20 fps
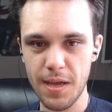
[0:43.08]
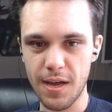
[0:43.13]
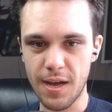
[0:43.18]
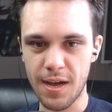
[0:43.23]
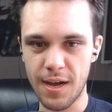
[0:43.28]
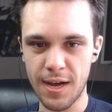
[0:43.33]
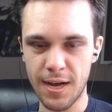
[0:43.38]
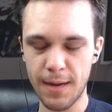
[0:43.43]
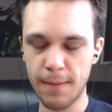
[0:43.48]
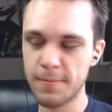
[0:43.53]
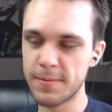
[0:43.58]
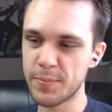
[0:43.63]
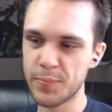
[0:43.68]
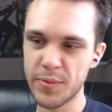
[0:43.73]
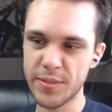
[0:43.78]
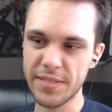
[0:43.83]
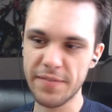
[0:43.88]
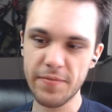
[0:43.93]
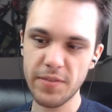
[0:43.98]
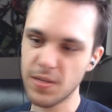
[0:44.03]
uh,
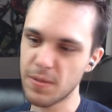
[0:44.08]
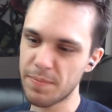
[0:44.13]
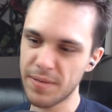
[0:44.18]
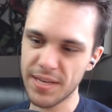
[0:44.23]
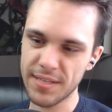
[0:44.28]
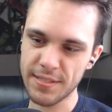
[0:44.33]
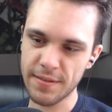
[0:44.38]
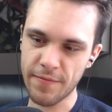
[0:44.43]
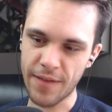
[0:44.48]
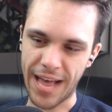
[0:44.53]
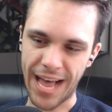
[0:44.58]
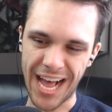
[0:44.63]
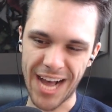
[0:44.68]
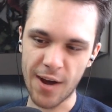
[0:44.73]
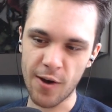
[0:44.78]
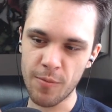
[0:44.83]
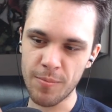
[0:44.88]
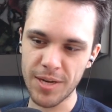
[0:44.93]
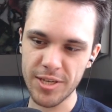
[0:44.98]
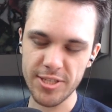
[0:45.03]
specifically because of
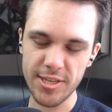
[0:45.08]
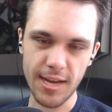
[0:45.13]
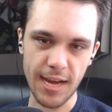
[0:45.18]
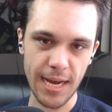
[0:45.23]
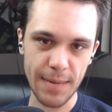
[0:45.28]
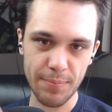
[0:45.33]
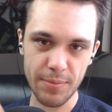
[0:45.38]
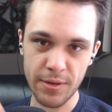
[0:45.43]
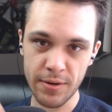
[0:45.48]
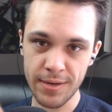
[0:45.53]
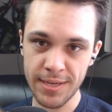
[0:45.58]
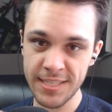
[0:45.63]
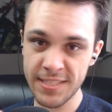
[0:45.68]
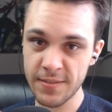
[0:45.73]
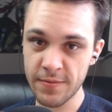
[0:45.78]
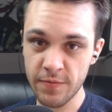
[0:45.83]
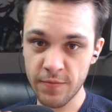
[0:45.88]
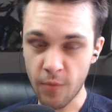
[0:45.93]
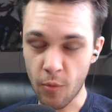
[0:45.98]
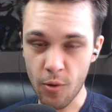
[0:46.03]
how much hype there
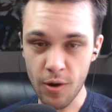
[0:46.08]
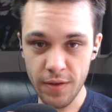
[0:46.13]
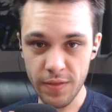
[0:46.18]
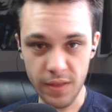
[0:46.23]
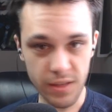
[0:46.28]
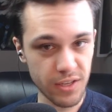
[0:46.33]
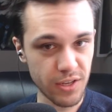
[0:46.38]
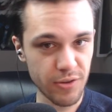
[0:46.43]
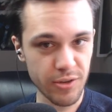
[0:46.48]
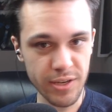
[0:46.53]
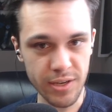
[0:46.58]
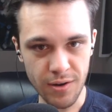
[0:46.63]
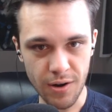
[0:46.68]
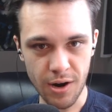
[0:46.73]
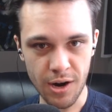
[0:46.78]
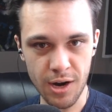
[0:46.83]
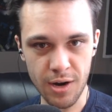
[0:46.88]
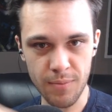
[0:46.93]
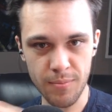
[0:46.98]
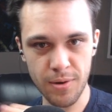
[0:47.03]
is for the union
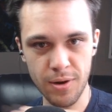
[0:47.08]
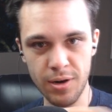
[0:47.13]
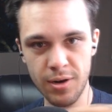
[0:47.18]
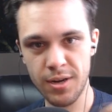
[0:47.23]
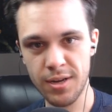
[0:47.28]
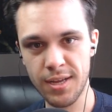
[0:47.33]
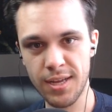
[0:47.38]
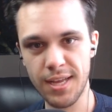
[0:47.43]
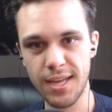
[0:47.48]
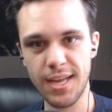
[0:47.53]
armor